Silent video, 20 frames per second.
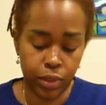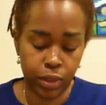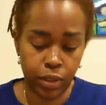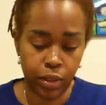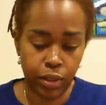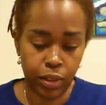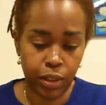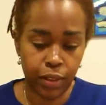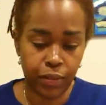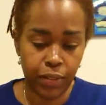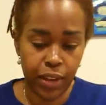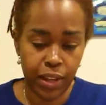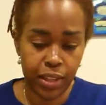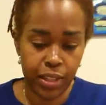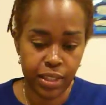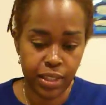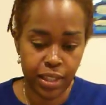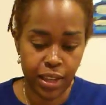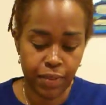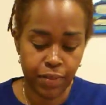Clarify the
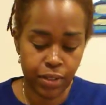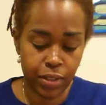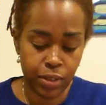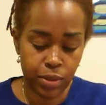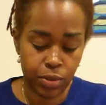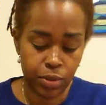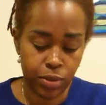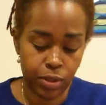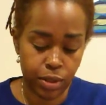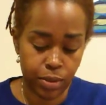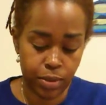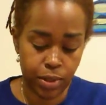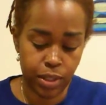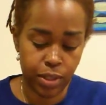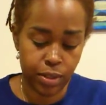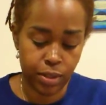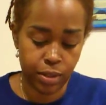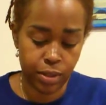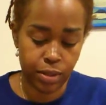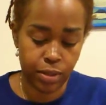Seven of Swords,
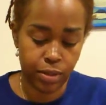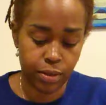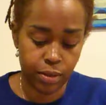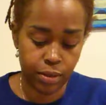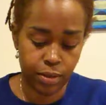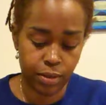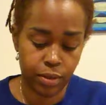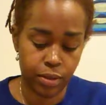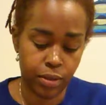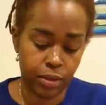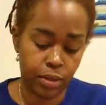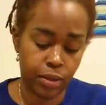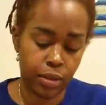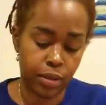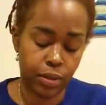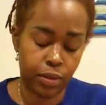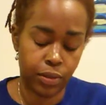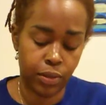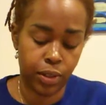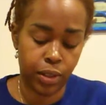please.
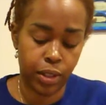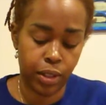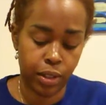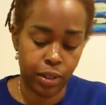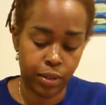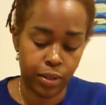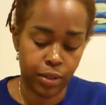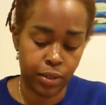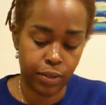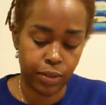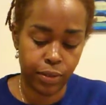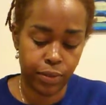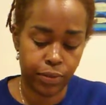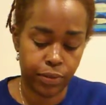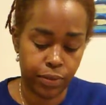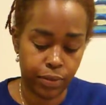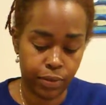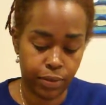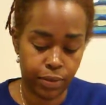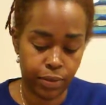For Leo in the
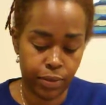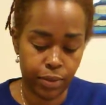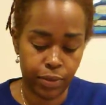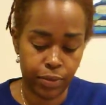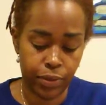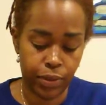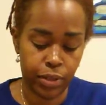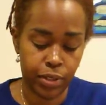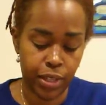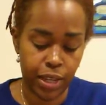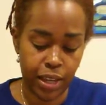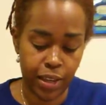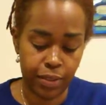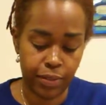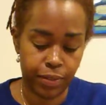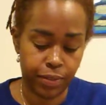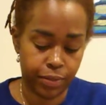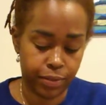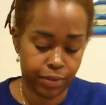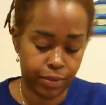first half.
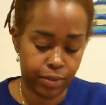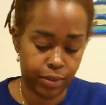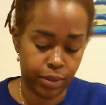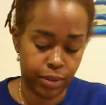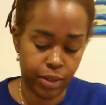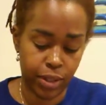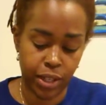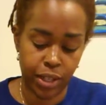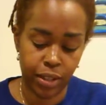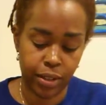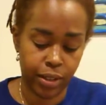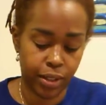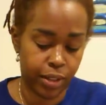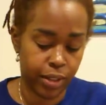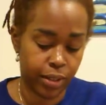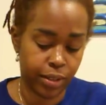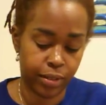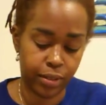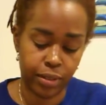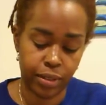Okay,
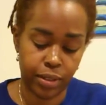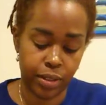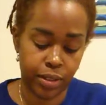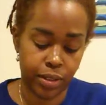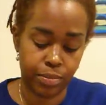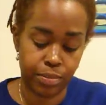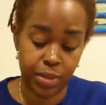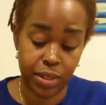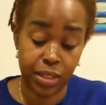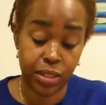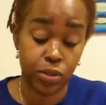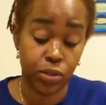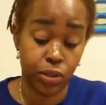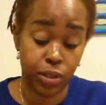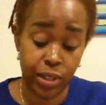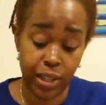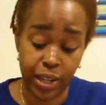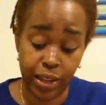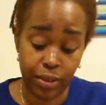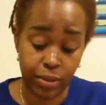yeah. It's
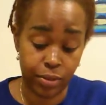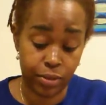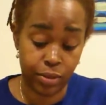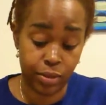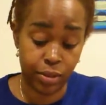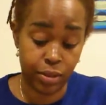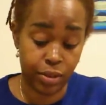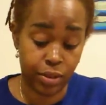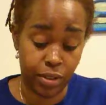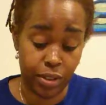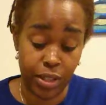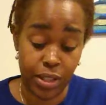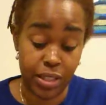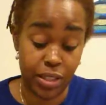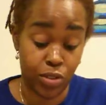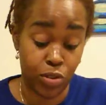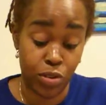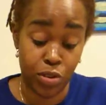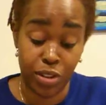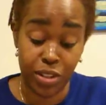going down. It's
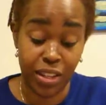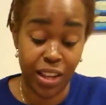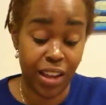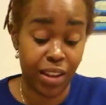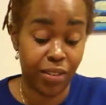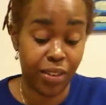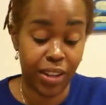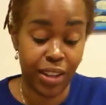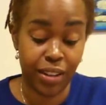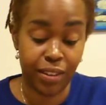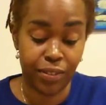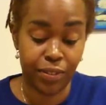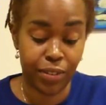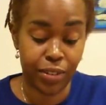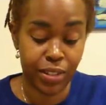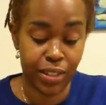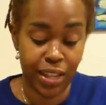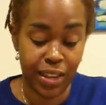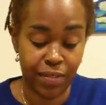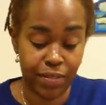going down here in the
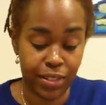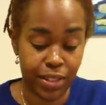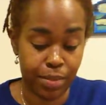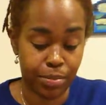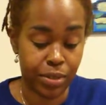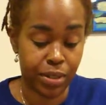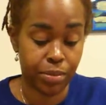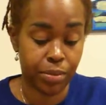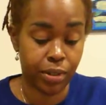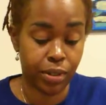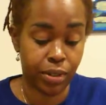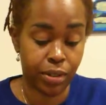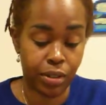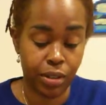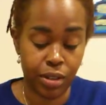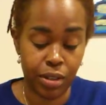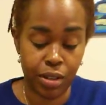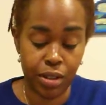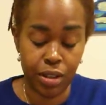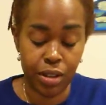first half of September.
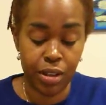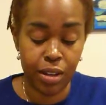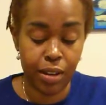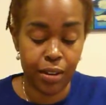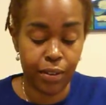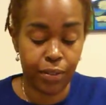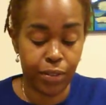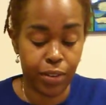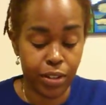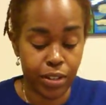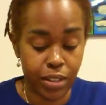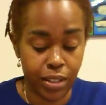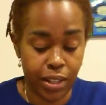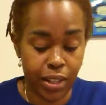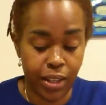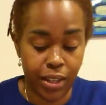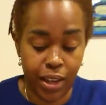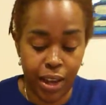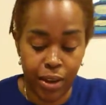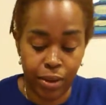First
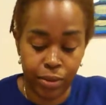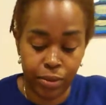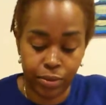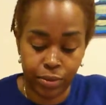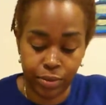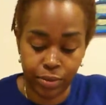thing out.